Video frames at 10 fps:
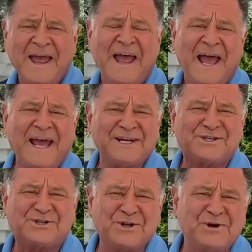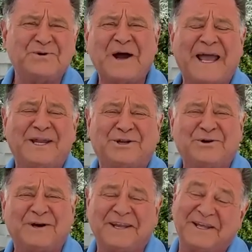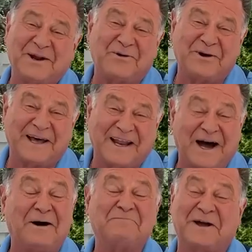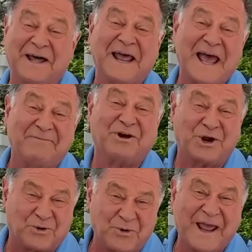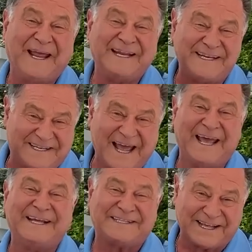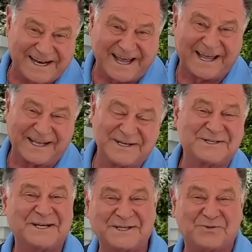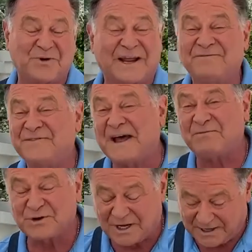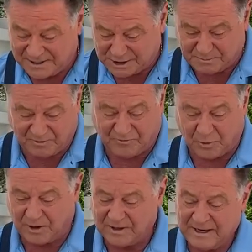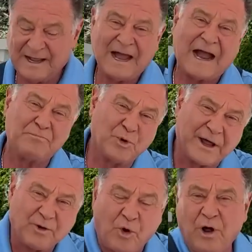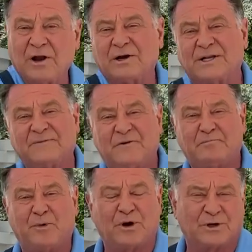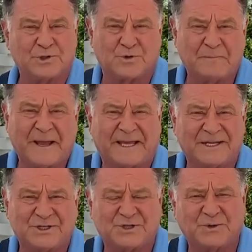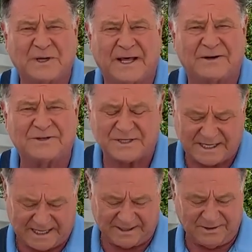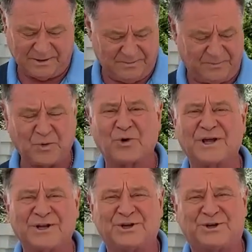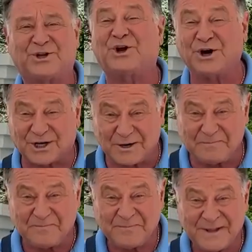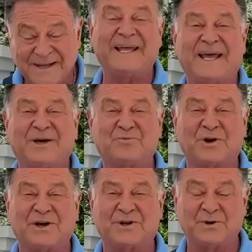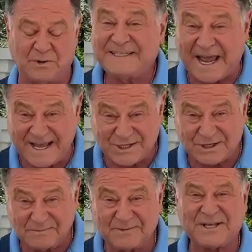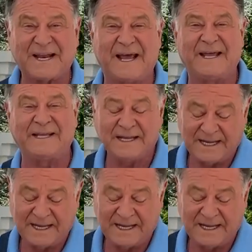Hey, it's Stu. How you doing? You know what? I'm going to have a great day today because guess what? I've never done this before. I brought all our different burgers we're making at Stu Leonard's, and we're going to cook them, and we're going to taste them today,